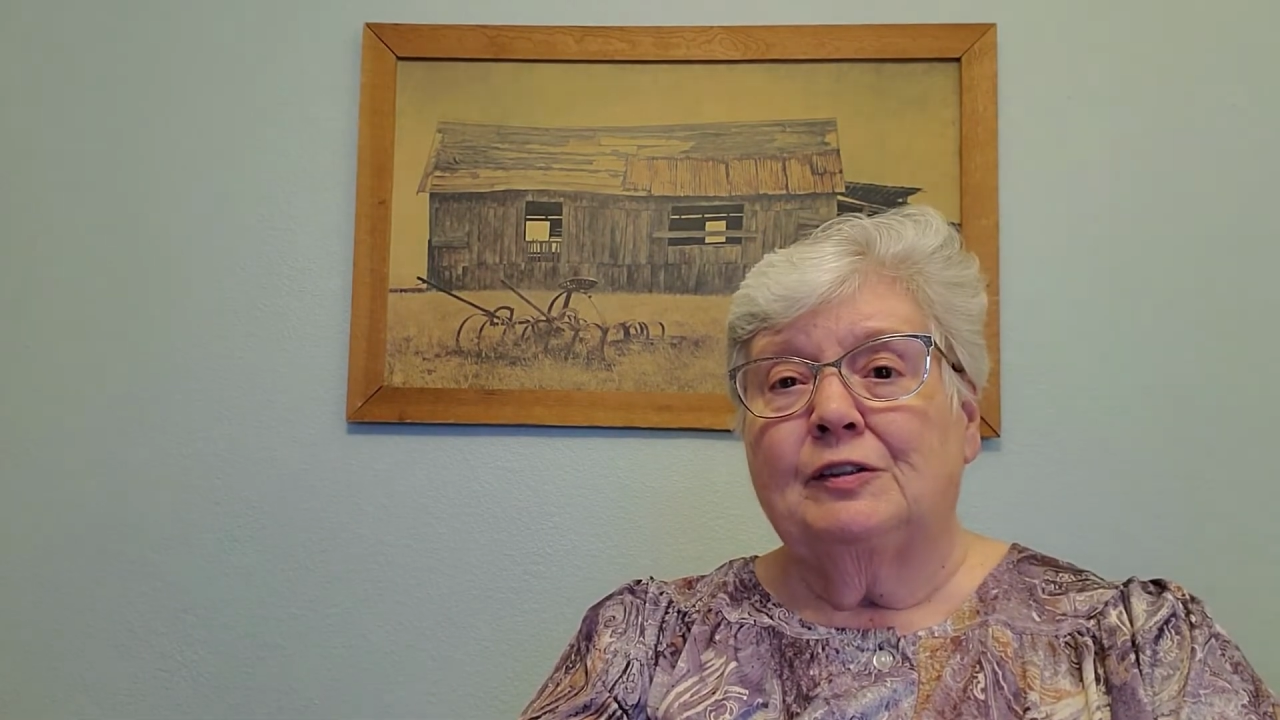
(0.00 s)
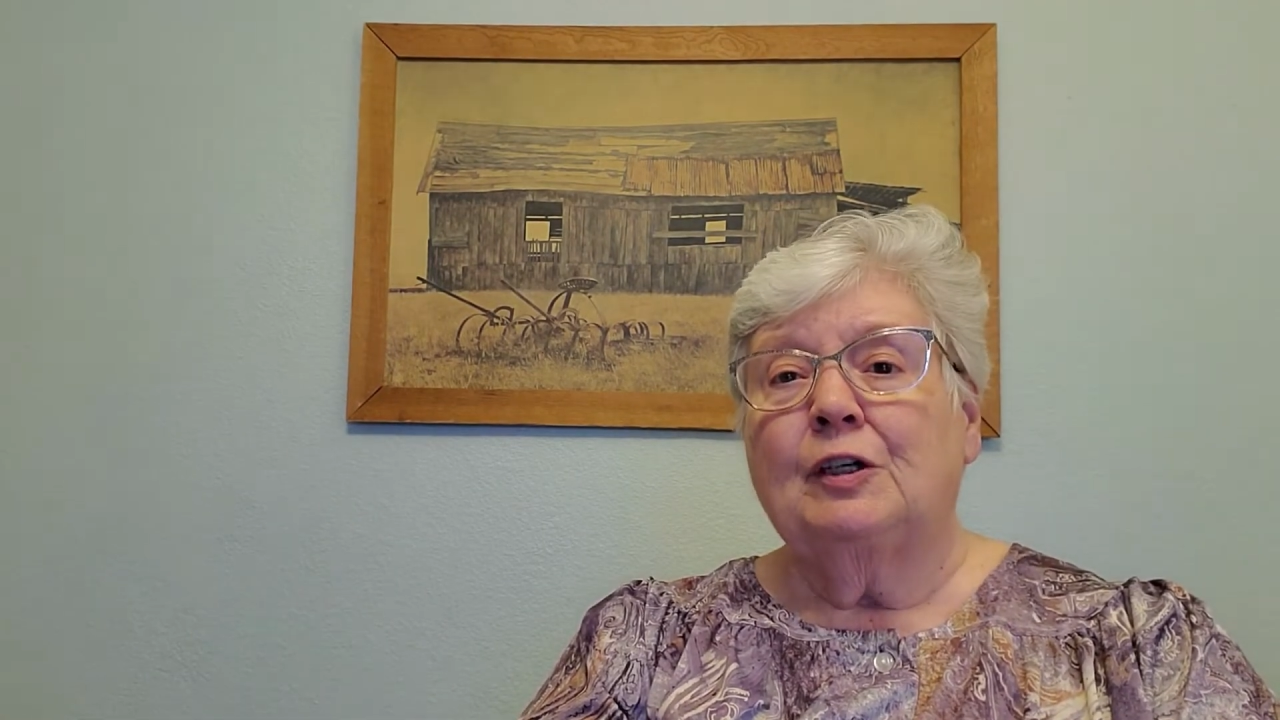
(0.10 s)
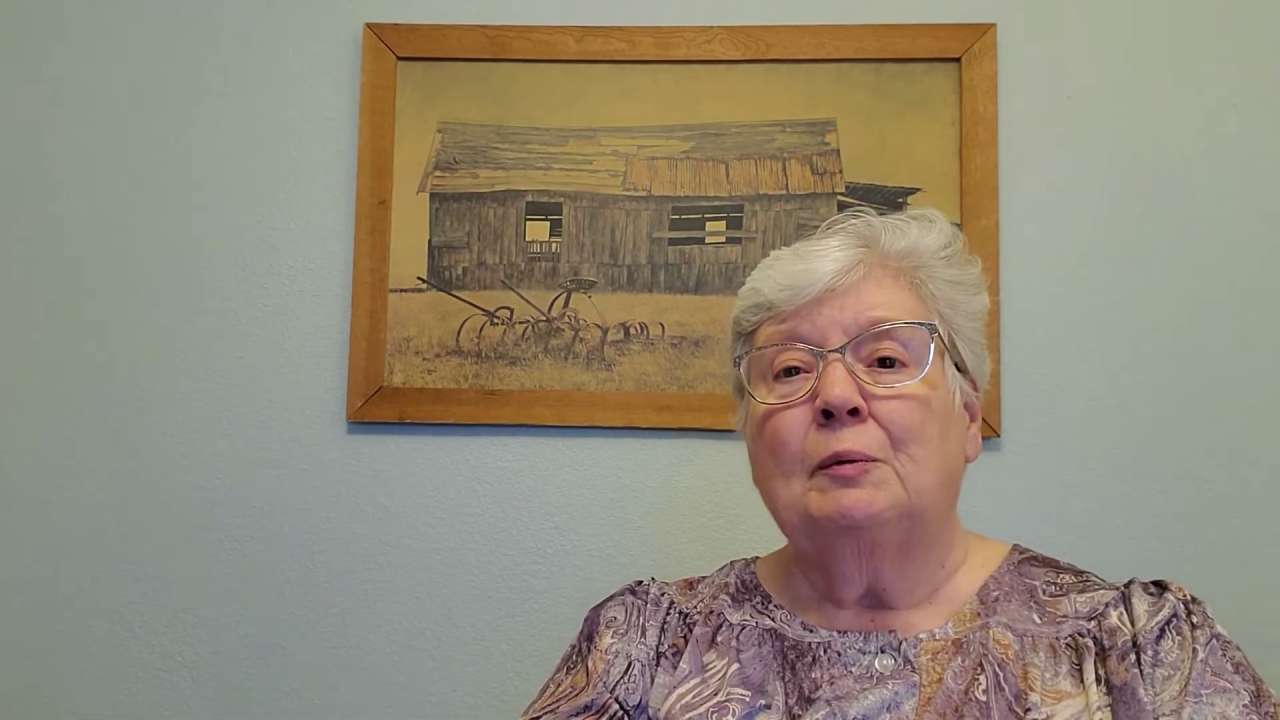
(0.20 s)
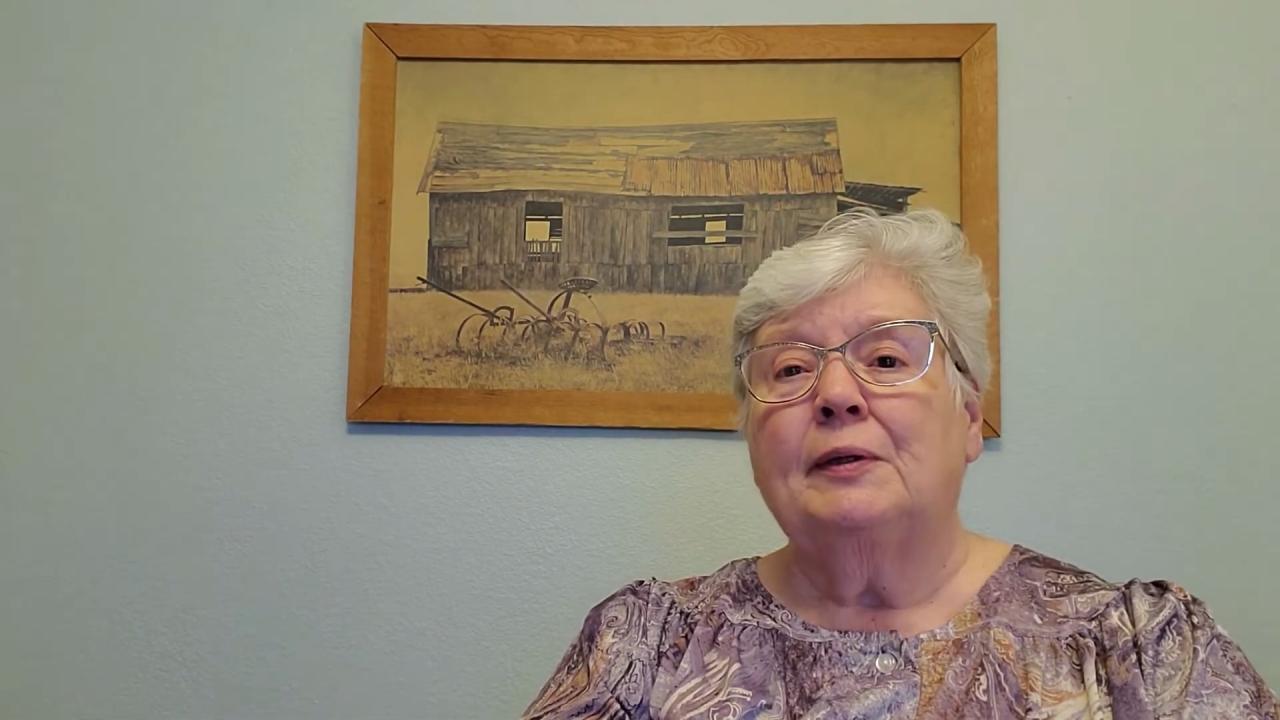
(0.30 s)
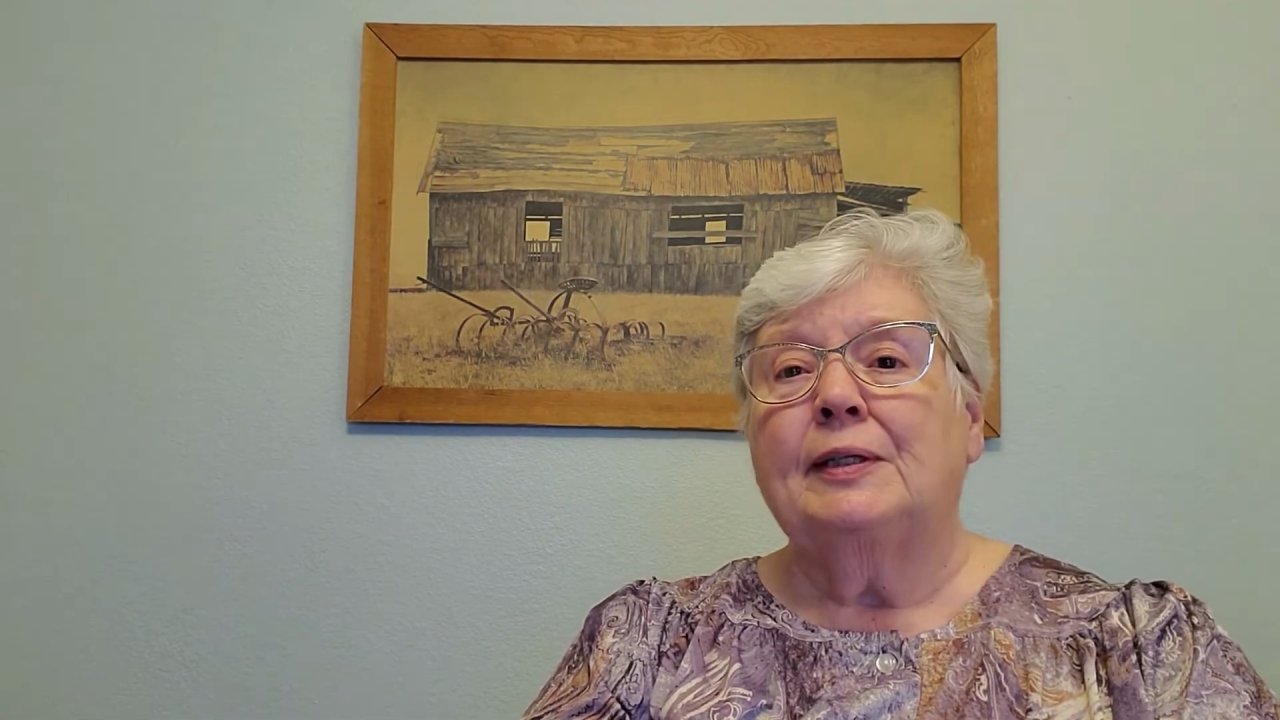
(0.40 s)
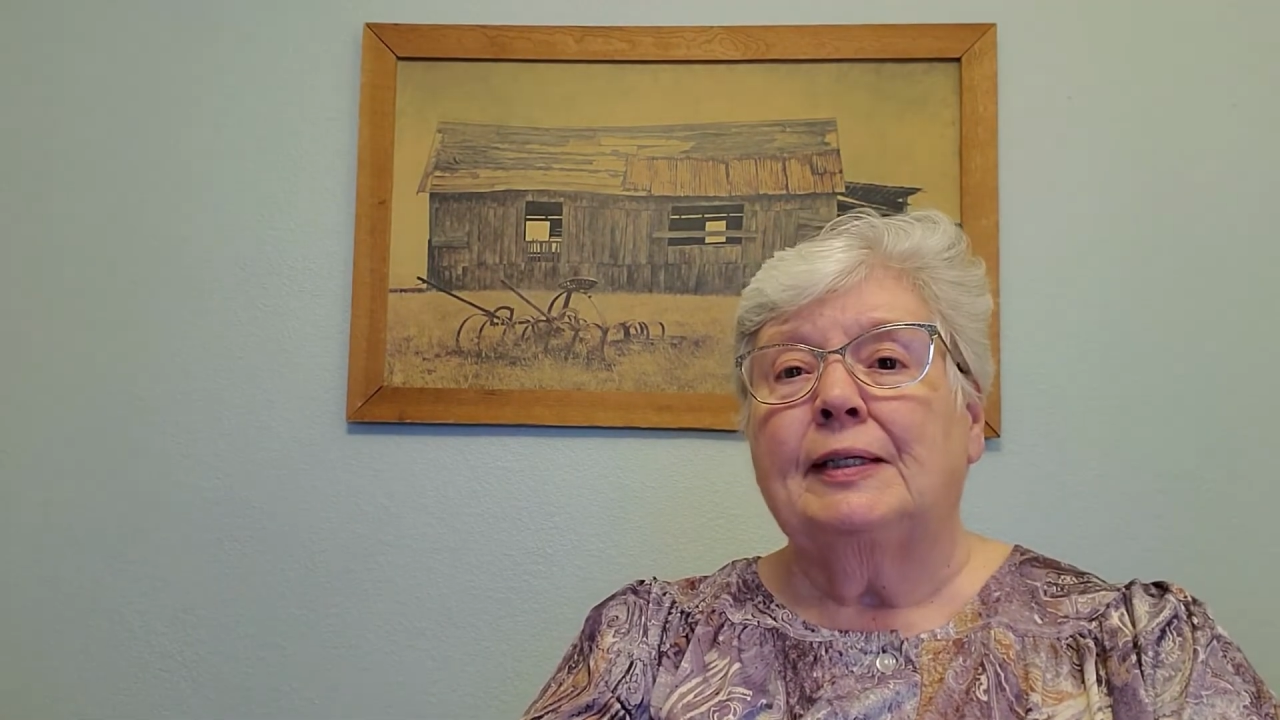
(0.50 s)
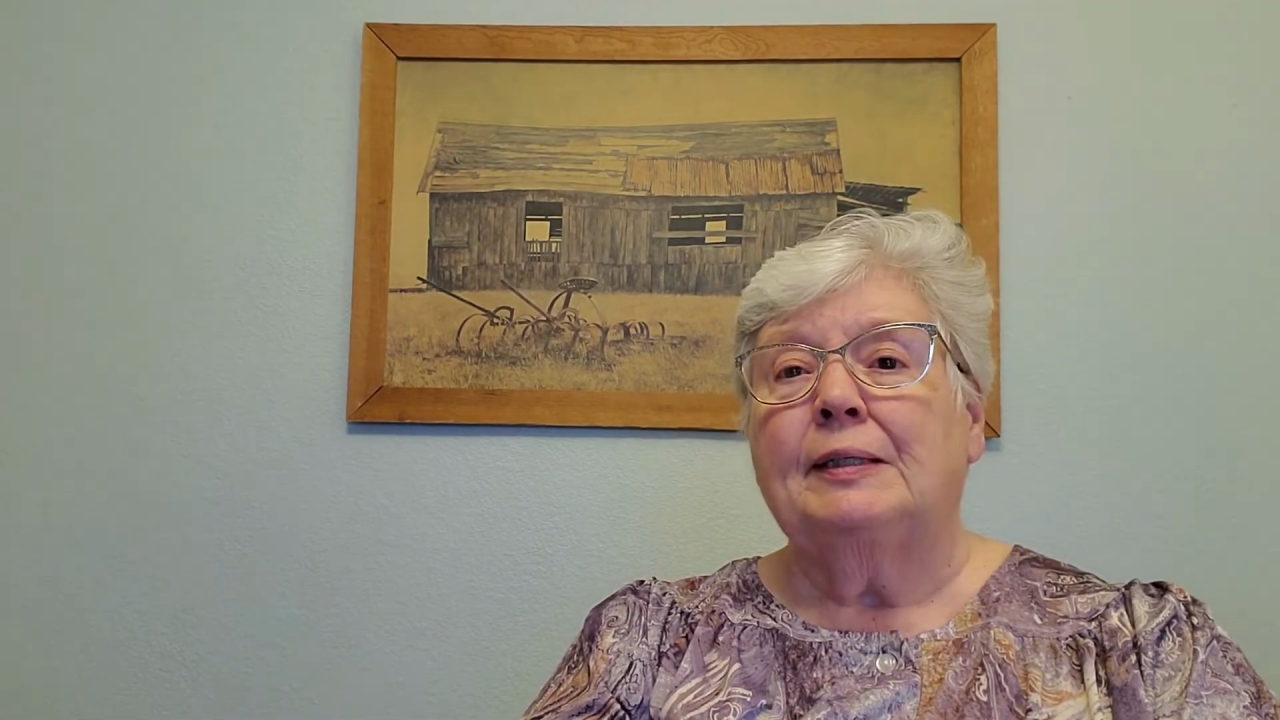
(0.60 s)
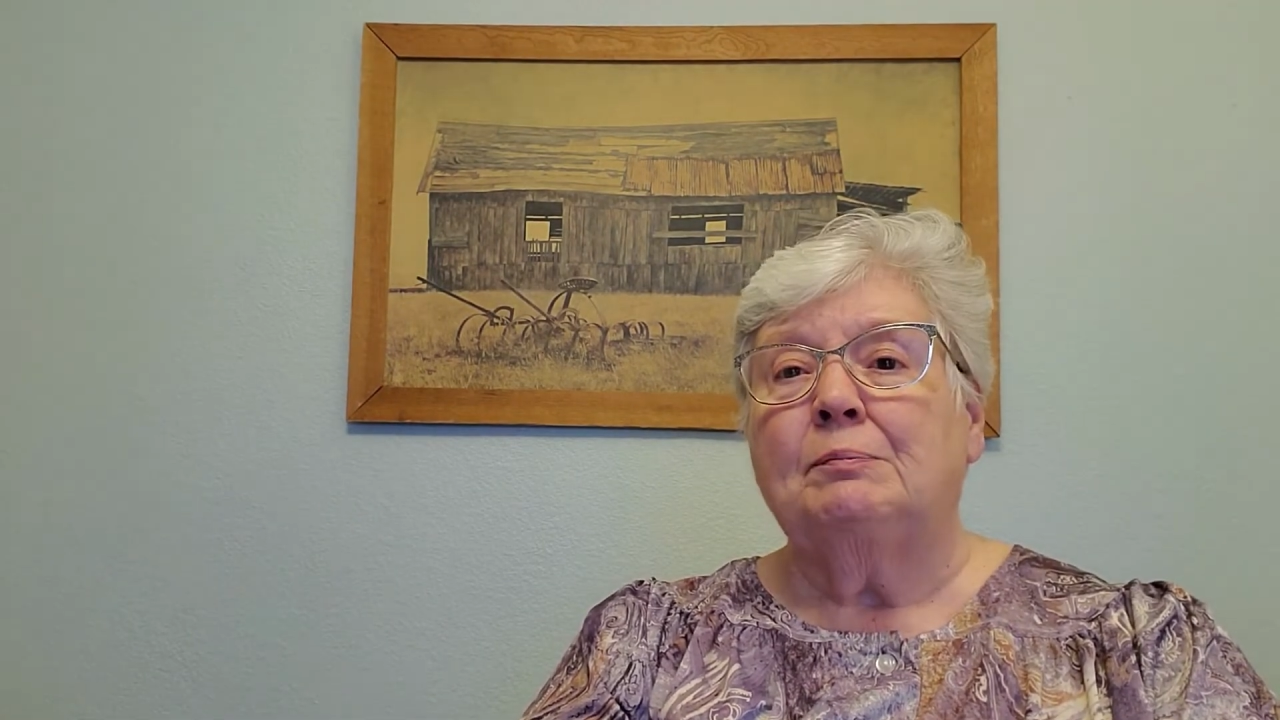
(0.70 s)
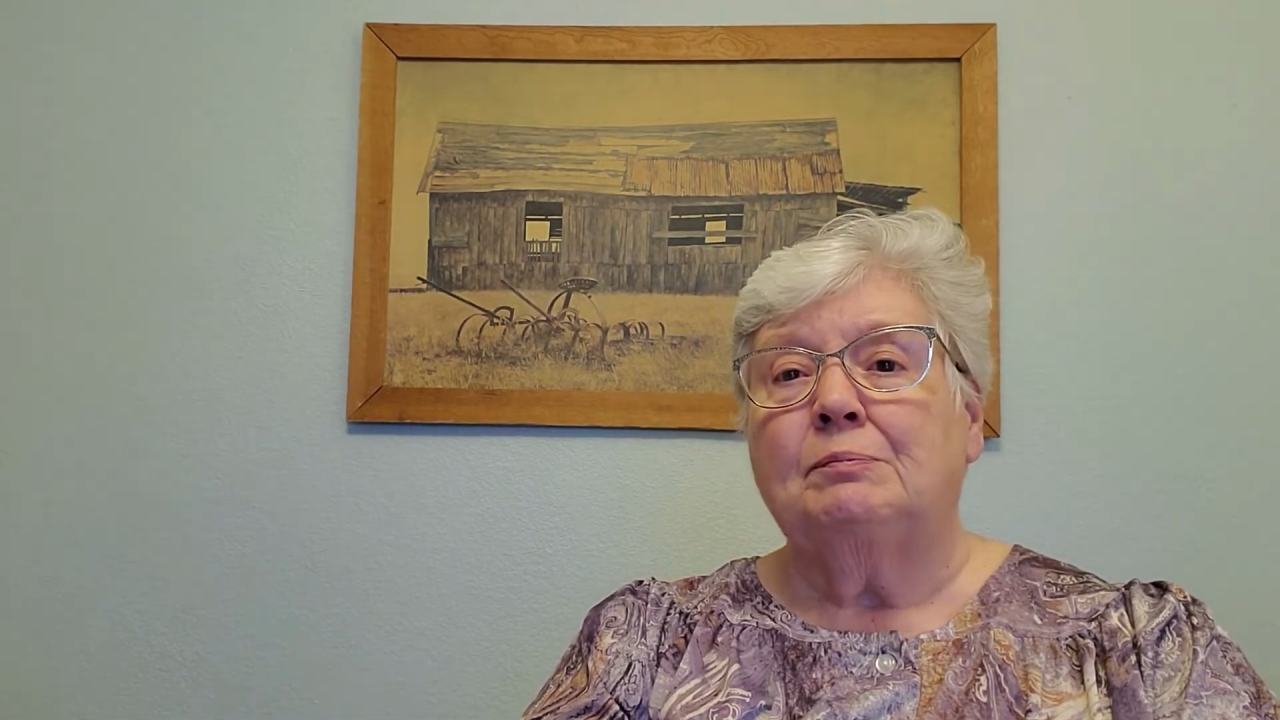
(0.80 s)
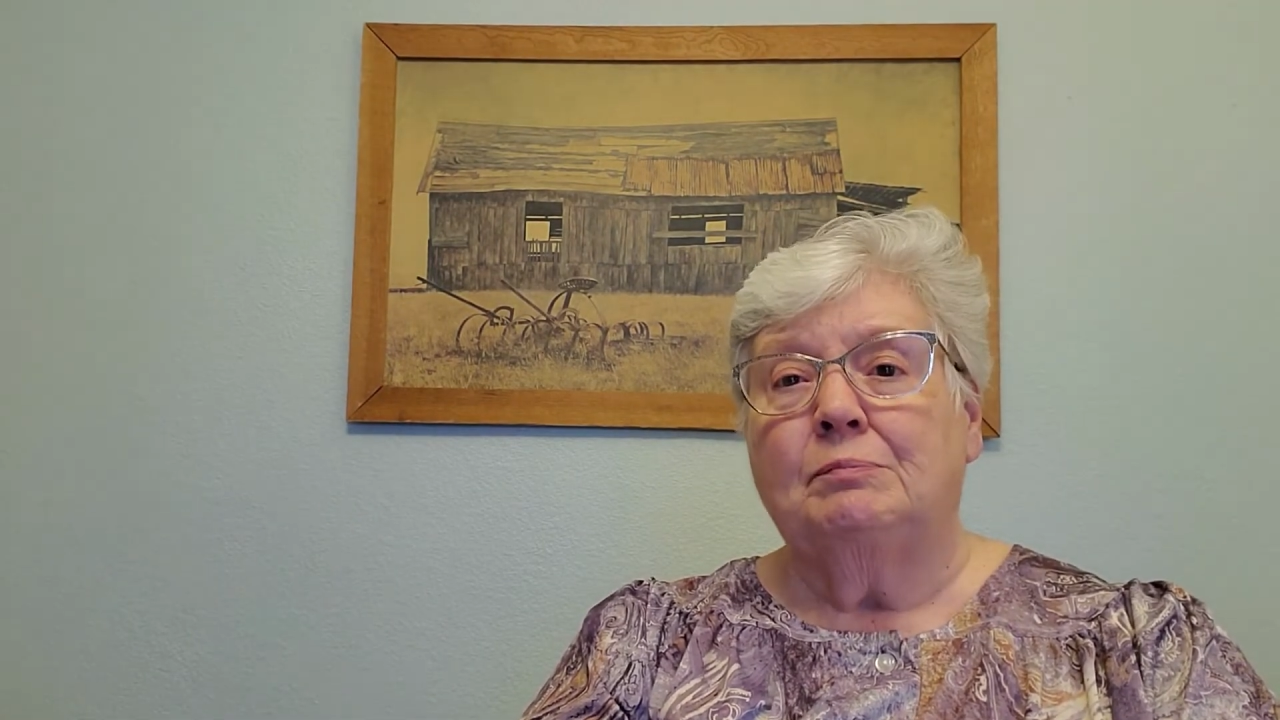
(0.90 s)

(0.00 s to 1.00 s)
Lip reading: Go with a